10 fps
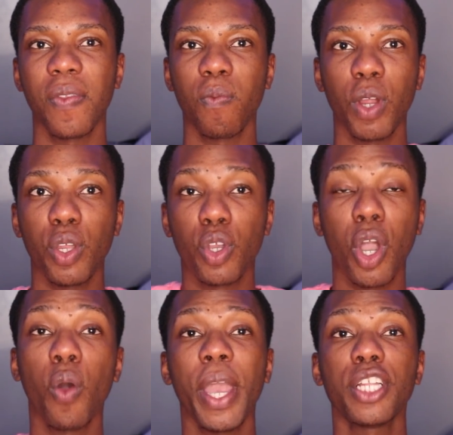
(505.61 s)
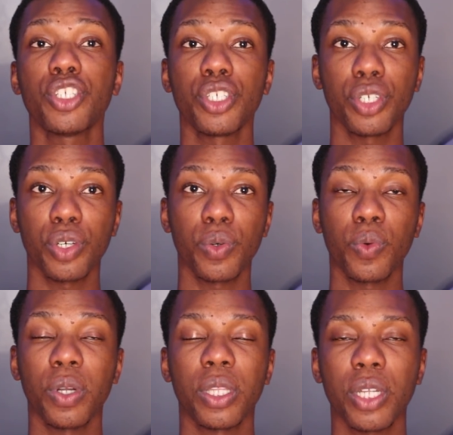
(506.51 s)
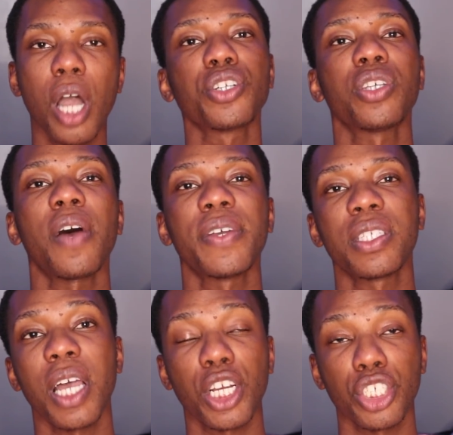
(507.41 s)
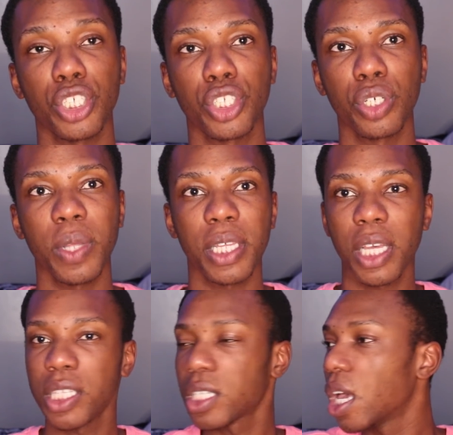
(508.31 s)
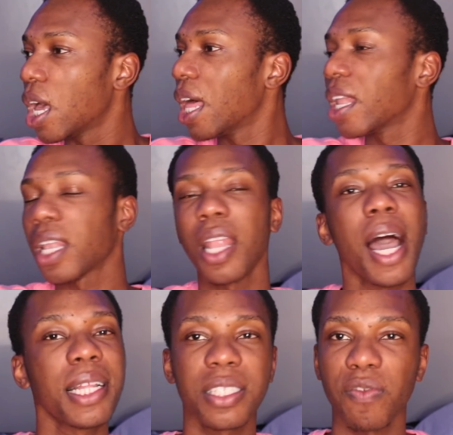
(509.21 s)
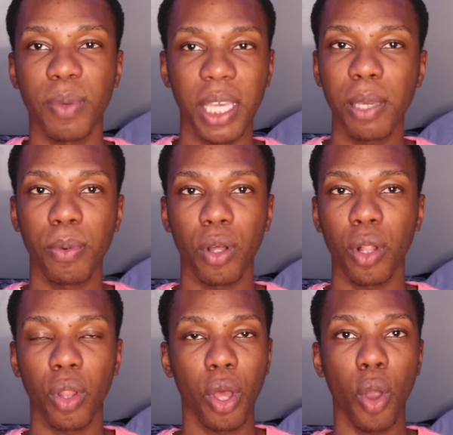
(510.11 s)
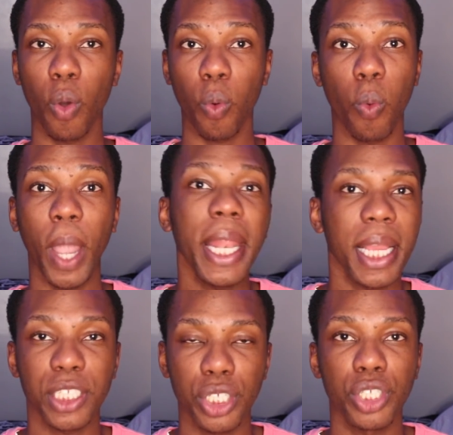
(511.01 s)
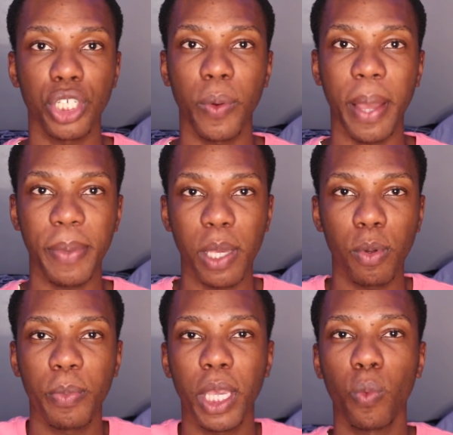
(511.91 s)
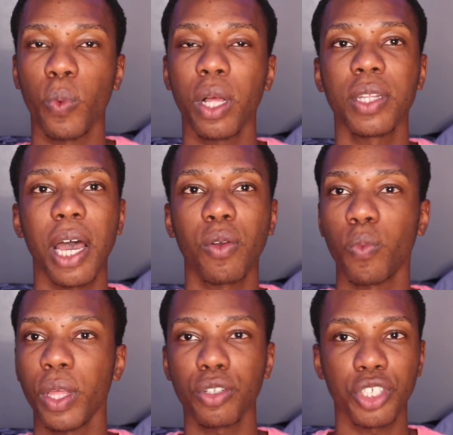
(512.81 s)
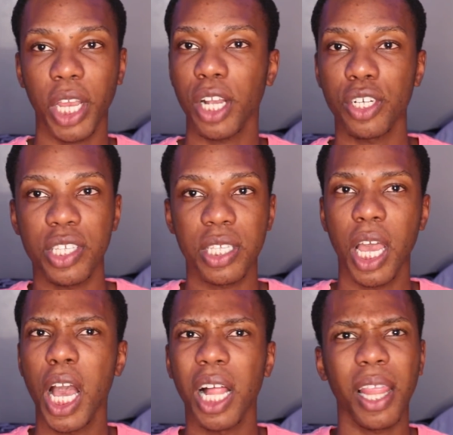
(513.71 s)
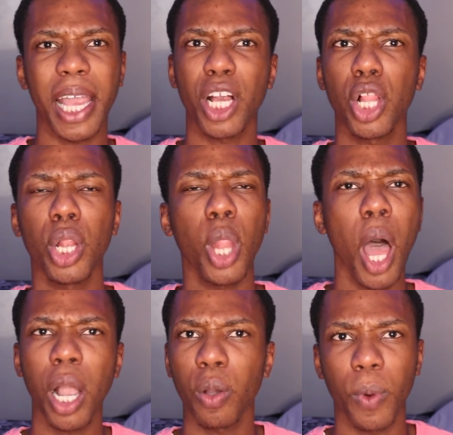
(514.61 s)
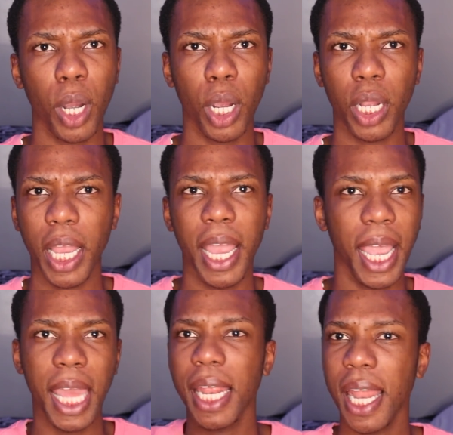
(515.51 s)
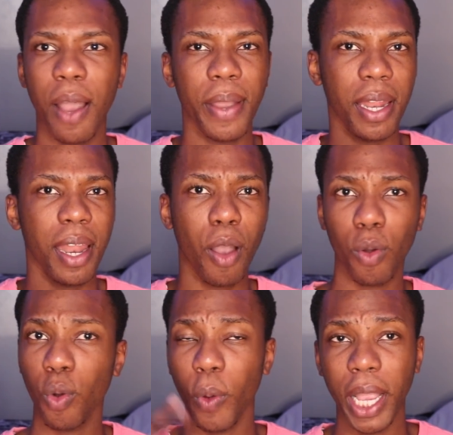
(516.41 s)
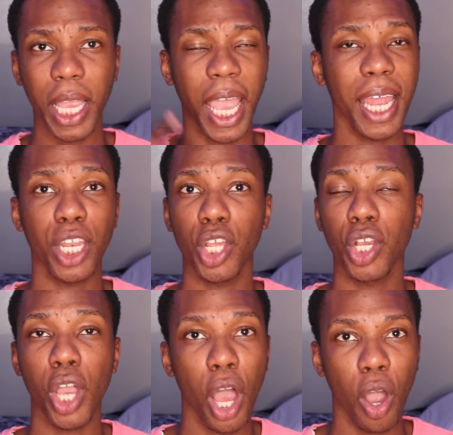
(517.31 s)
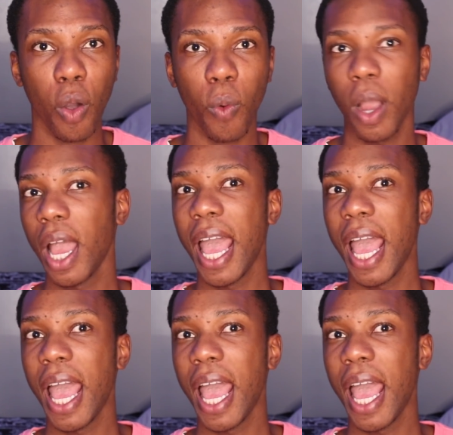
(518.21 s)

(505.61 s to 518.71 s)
when you go into the doctor's office to actually do that, it's lines of people waiting to do it. People being wheeled out in wheelchairs like clockwork, in and out, quick and go.